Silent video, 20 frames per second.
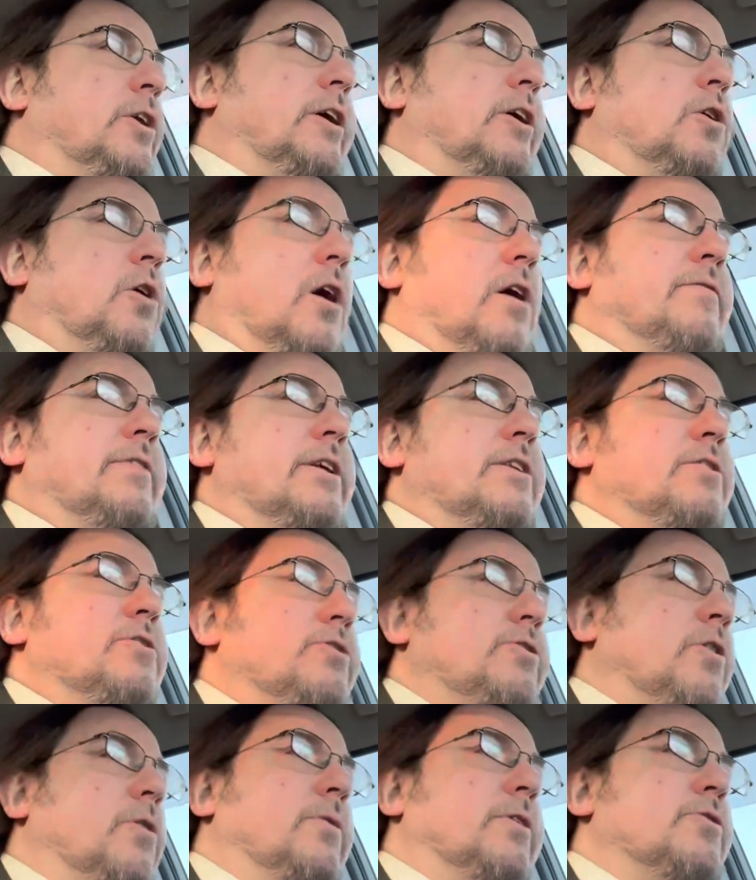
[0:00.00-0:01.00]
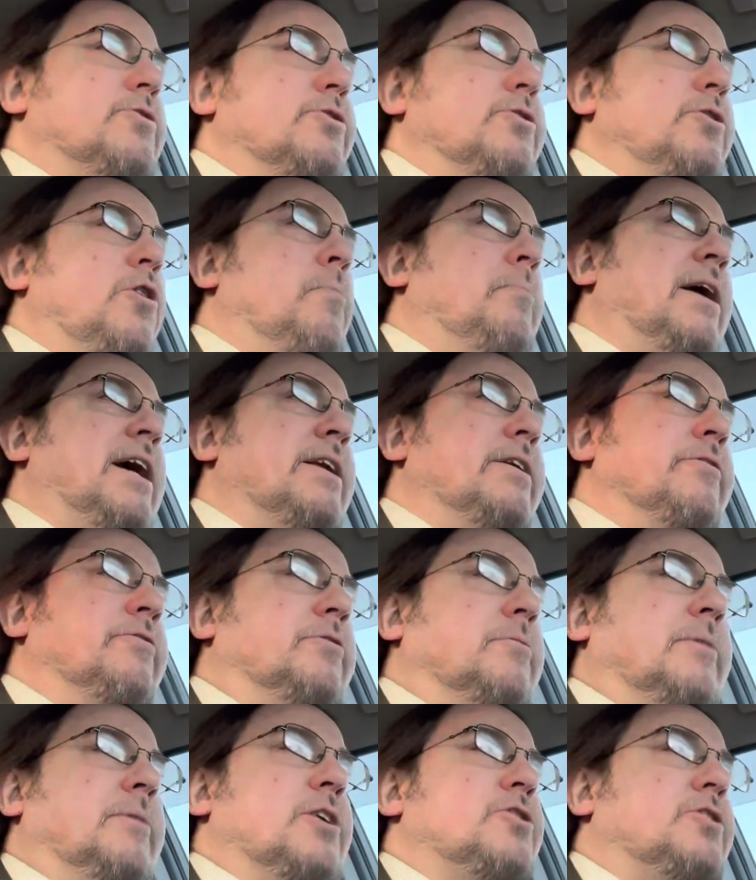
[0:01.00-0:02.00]
carve it in stone. There's no bad
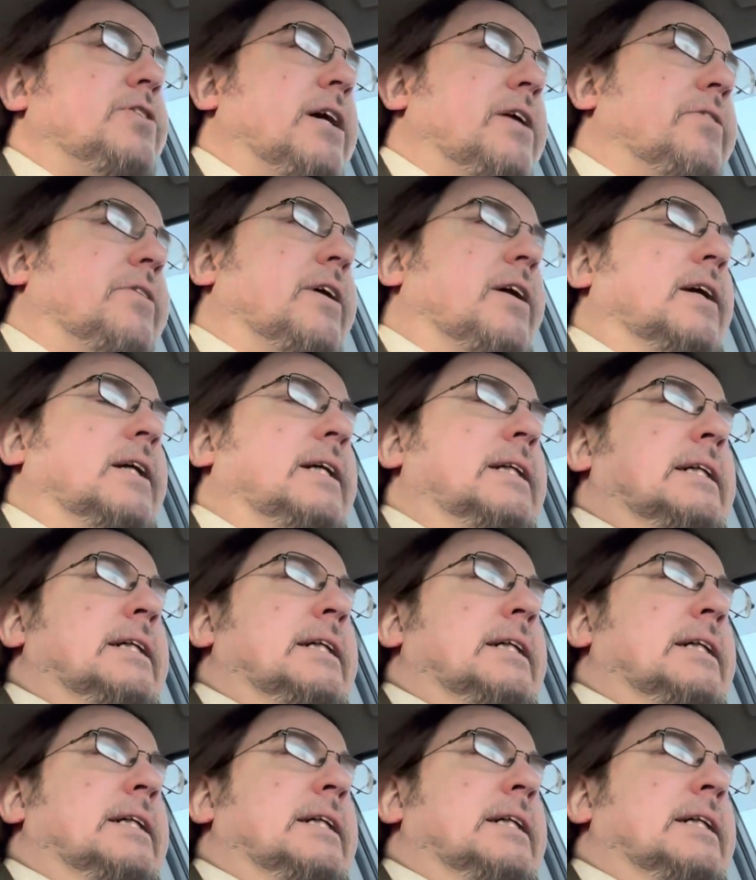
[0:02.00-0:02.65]
information out there.